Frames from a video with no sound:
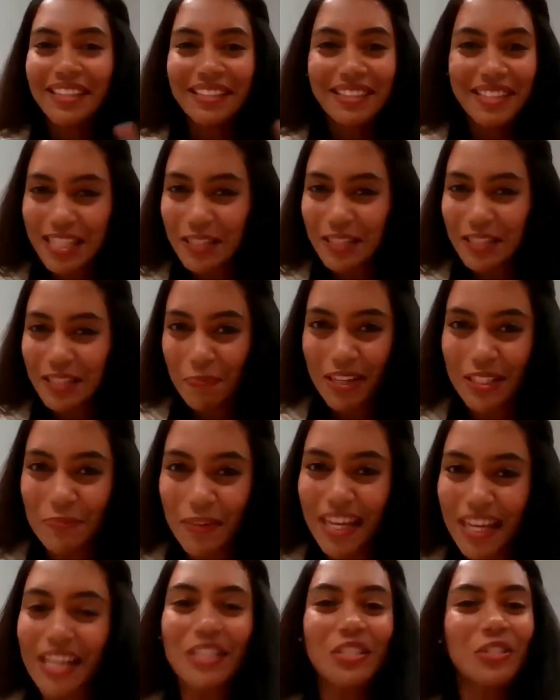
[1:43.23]
This
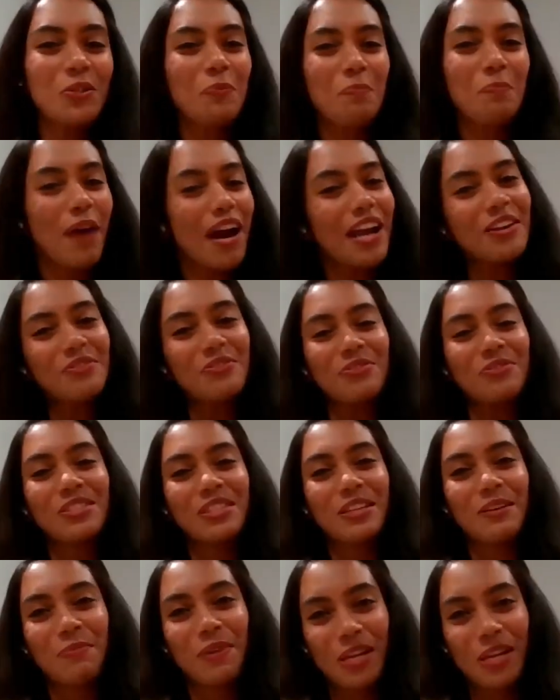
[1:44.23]
brings me to my
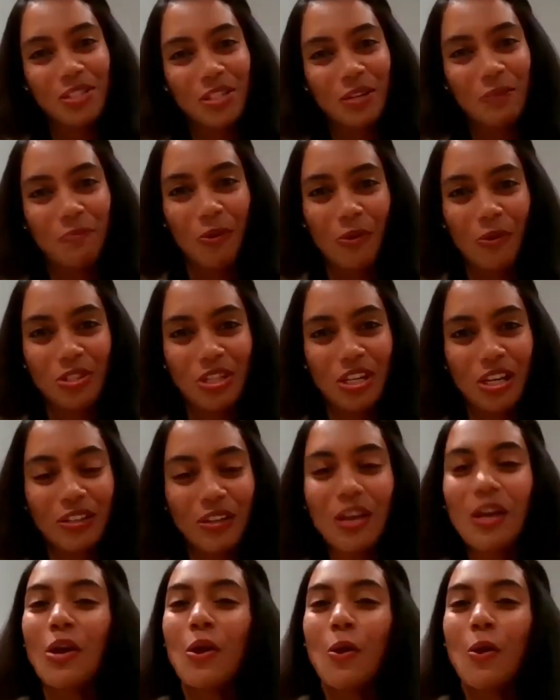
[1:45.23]
interesting PhD project,